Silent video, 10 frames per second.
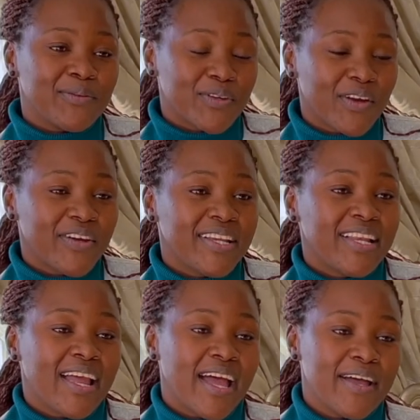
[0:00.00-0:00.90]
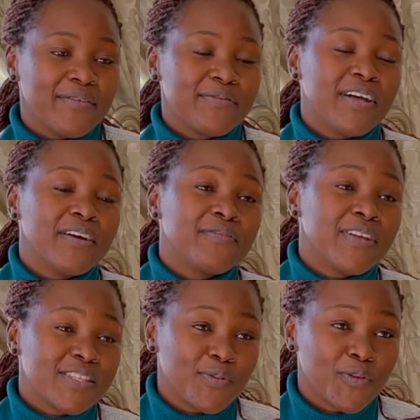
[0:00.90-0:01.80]
currently have a
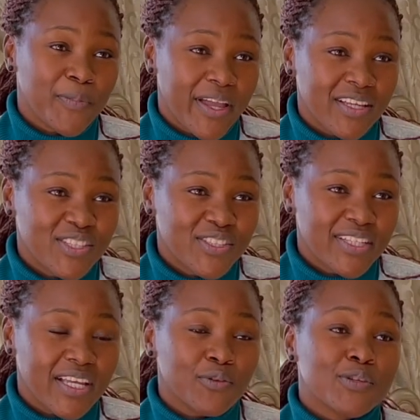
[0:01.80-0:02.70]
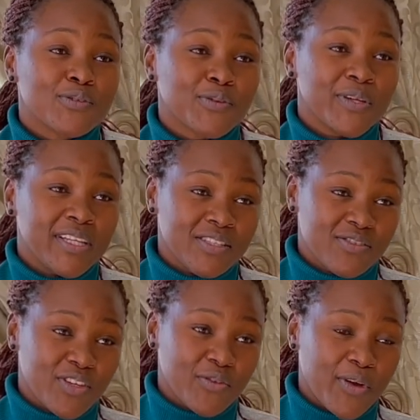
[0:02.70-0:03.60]
Facebook page and also an
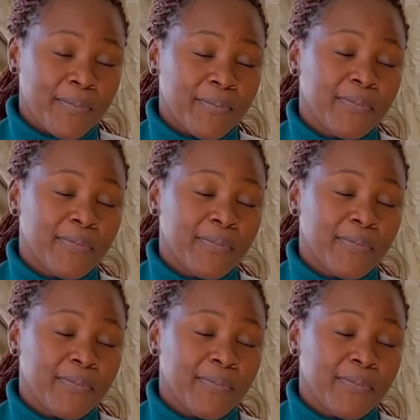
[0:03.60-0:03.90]
Instagram,